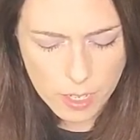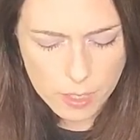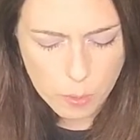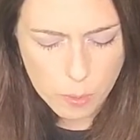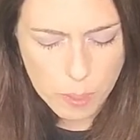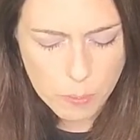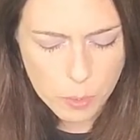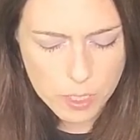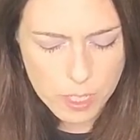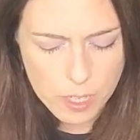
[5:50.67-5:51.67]
And that when people
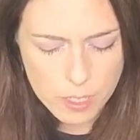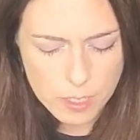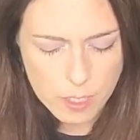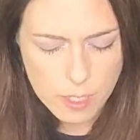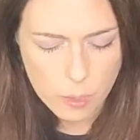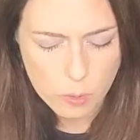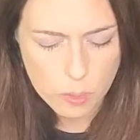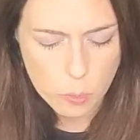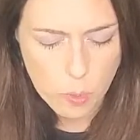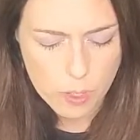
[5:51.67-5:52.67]
see us, that they'll
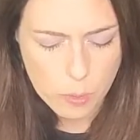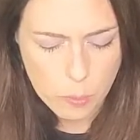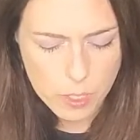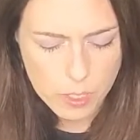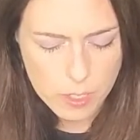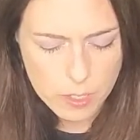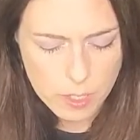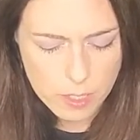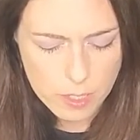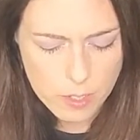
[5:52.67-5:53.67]
just wonder what it is
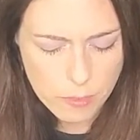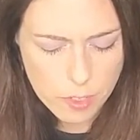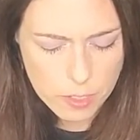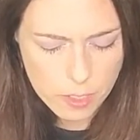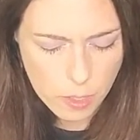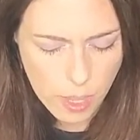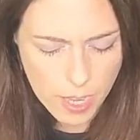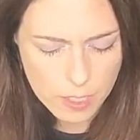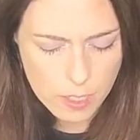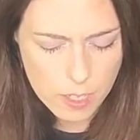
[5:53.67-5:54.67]
that's different, that they'll
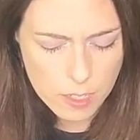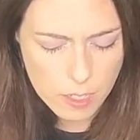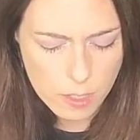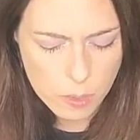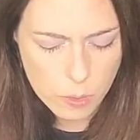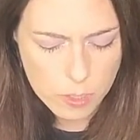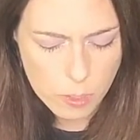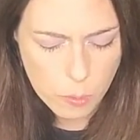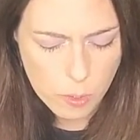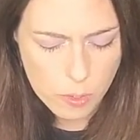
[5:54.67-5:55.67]
ask us, and Lord,
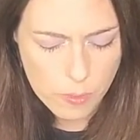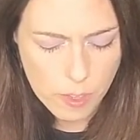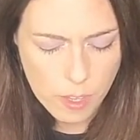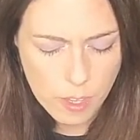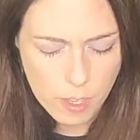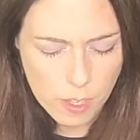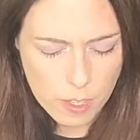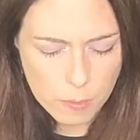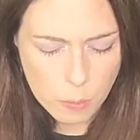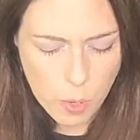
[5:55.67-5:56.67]
that we'll
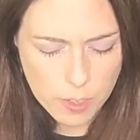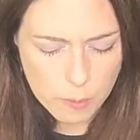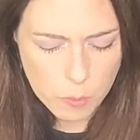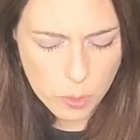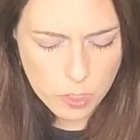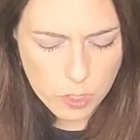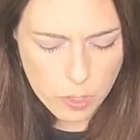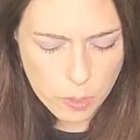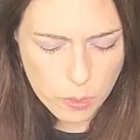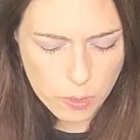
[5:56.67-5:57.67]
point them towards
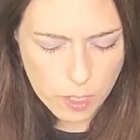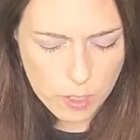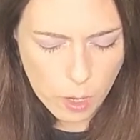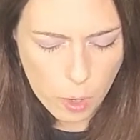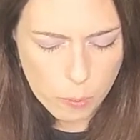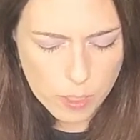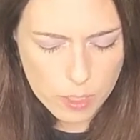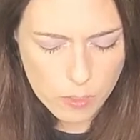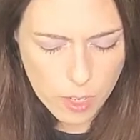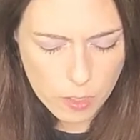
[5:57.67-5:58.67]
you and the hope
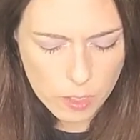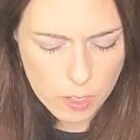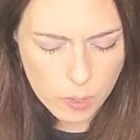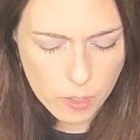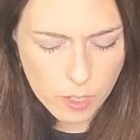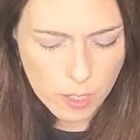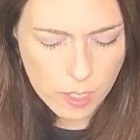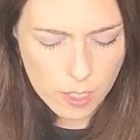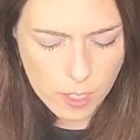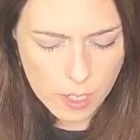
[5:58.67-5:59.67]
that's found in you.
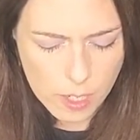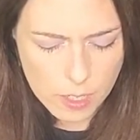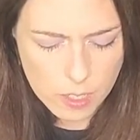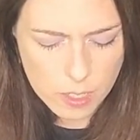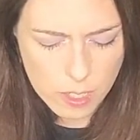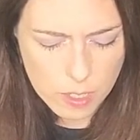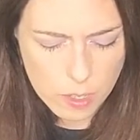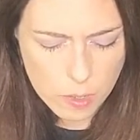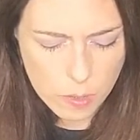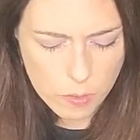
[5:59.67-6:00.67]
And I just thank
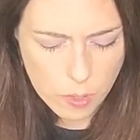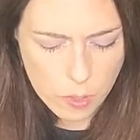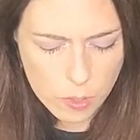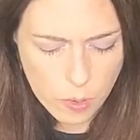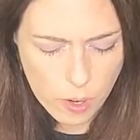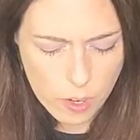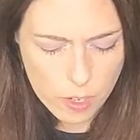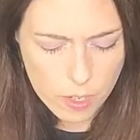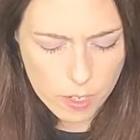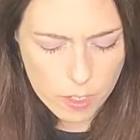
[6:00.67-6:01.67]
you for who you
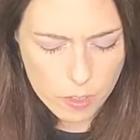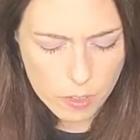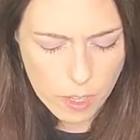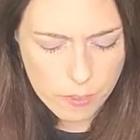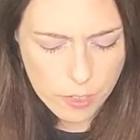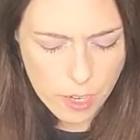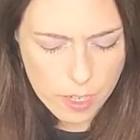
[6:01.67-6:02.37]
are and your love for